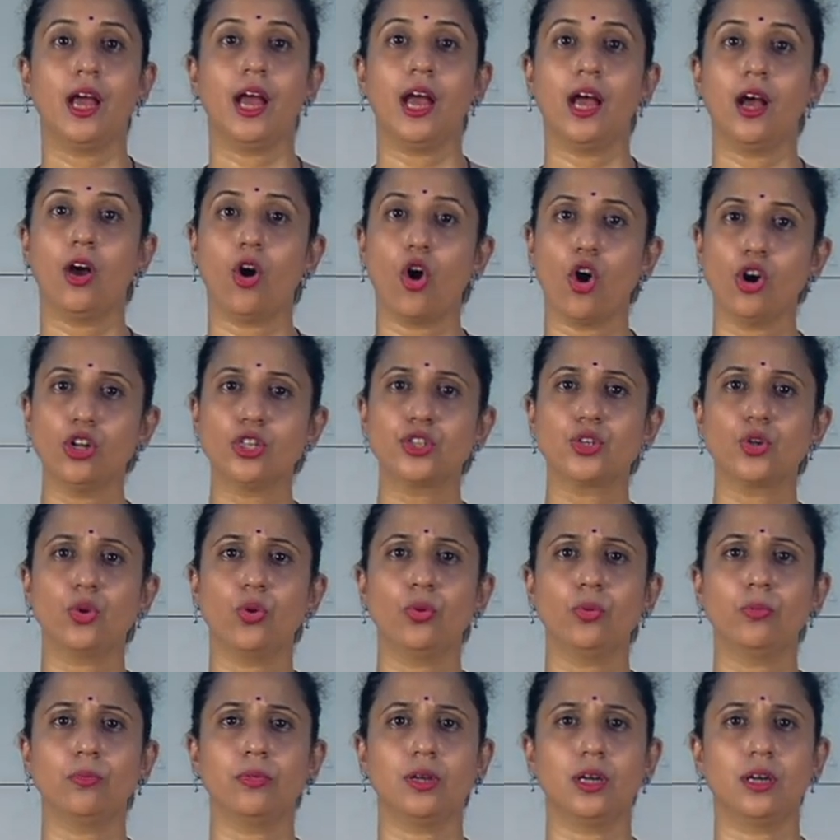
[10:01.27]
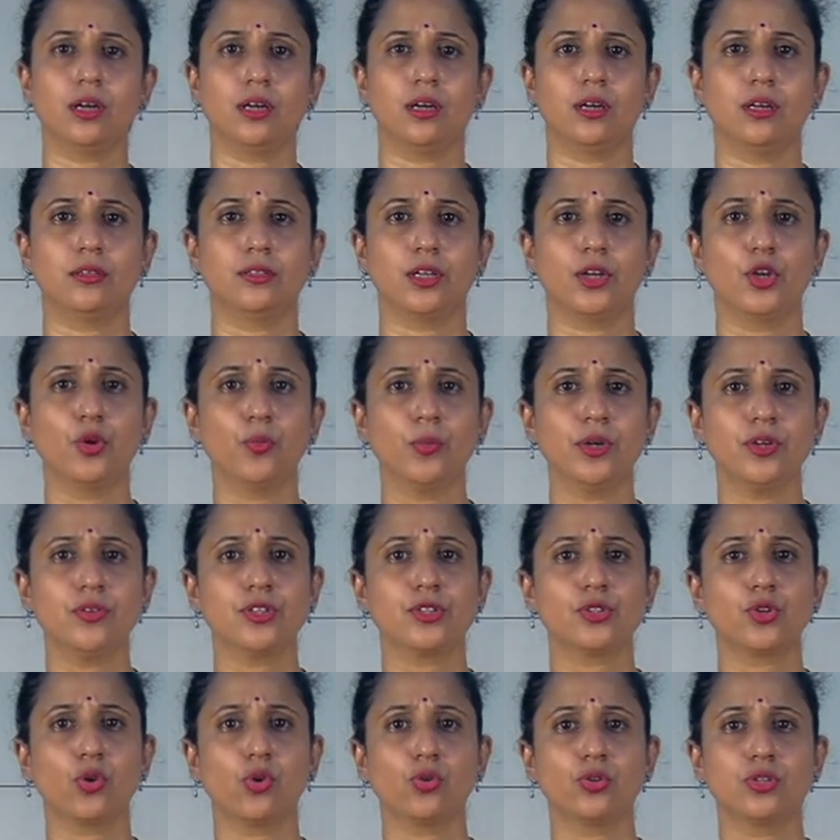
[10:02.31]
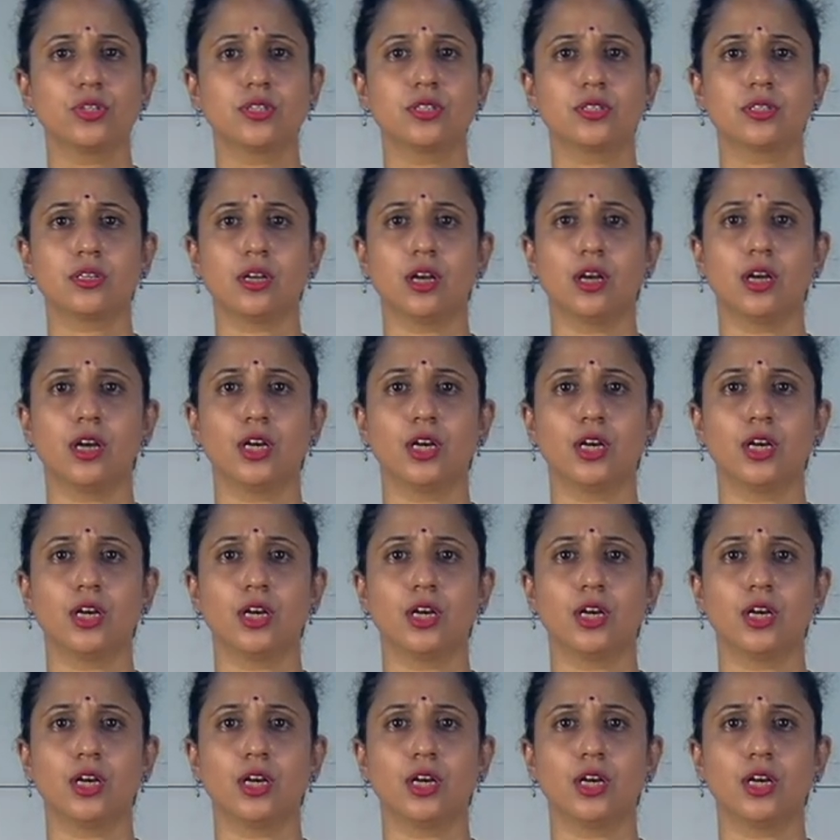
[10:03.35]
Also, the human resource